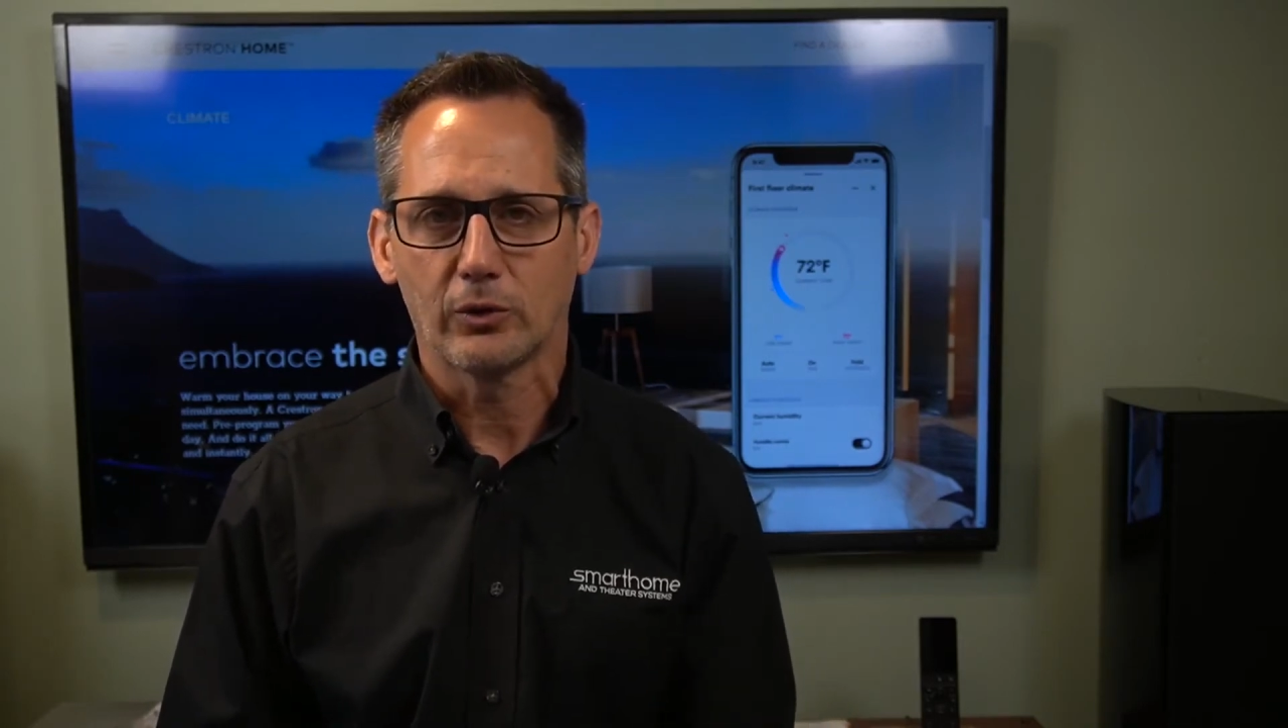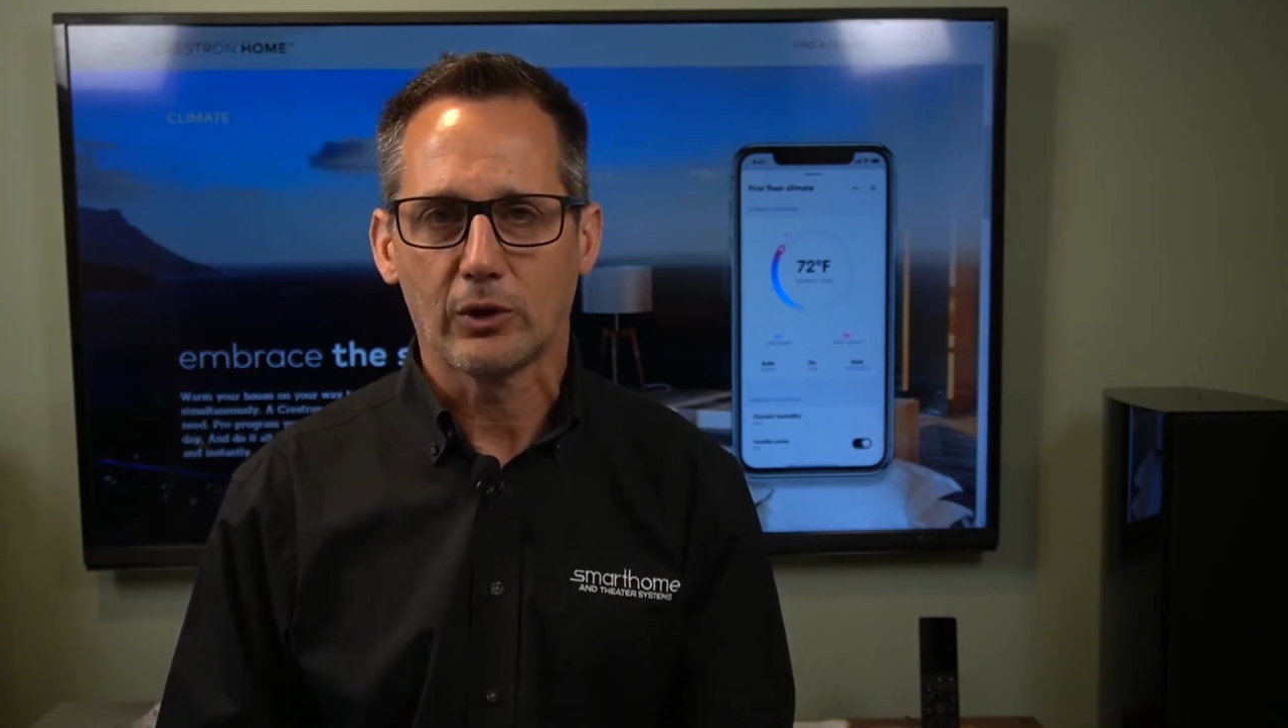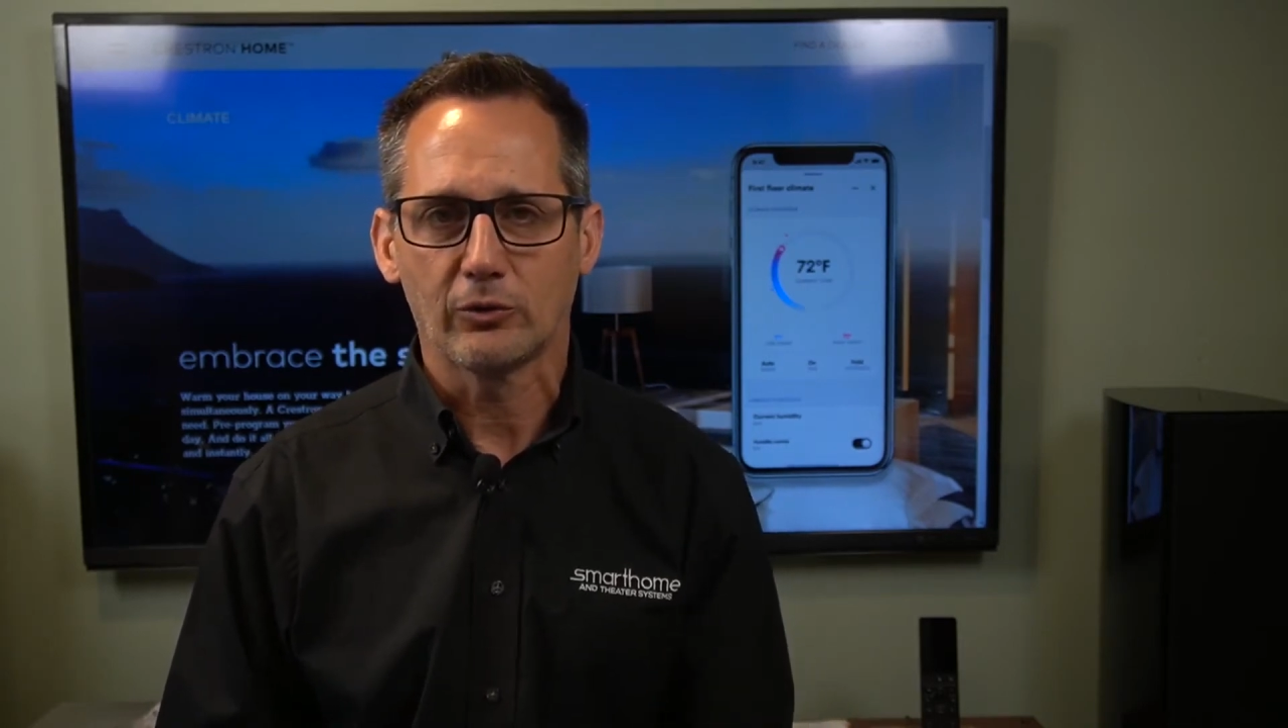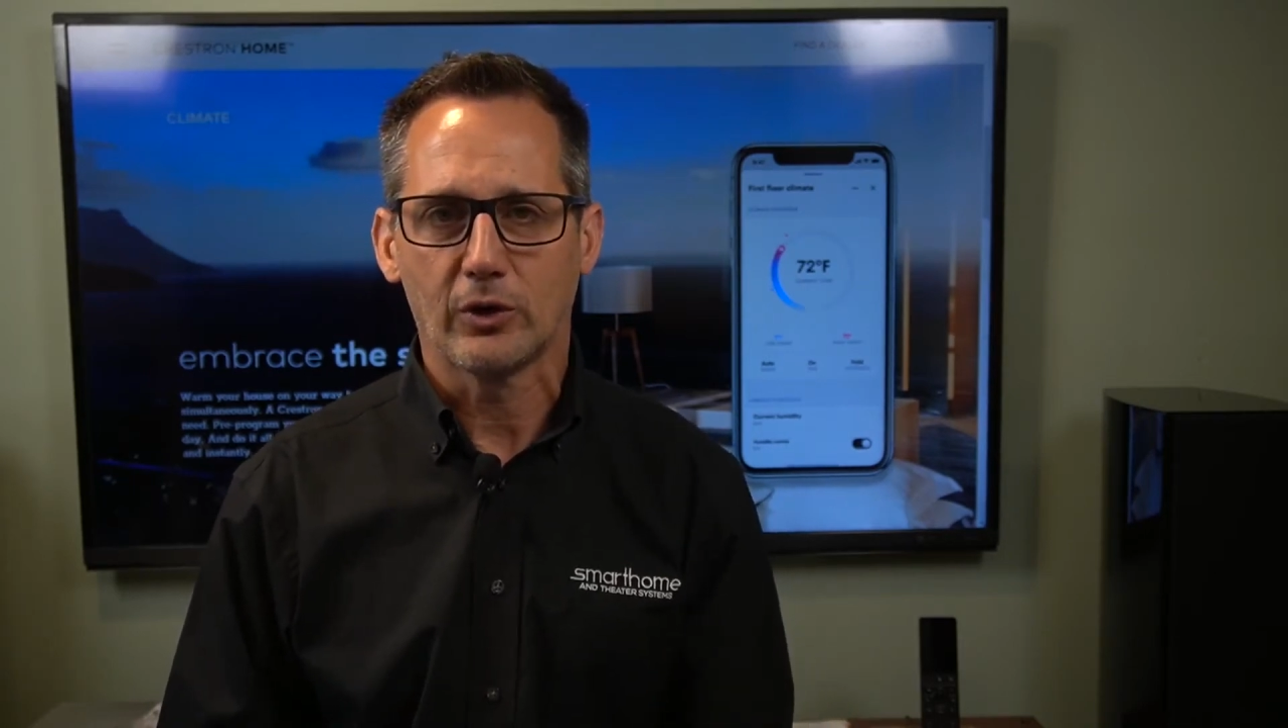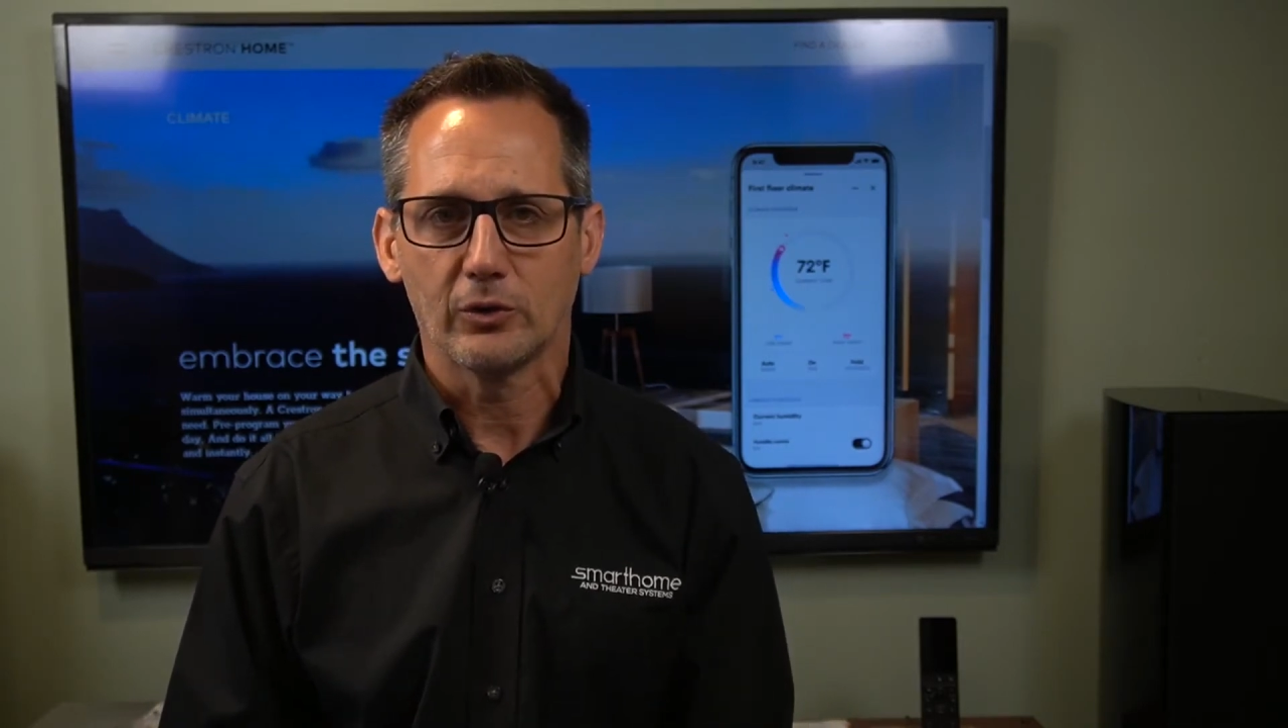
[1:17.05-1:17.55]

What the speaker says: Crestron's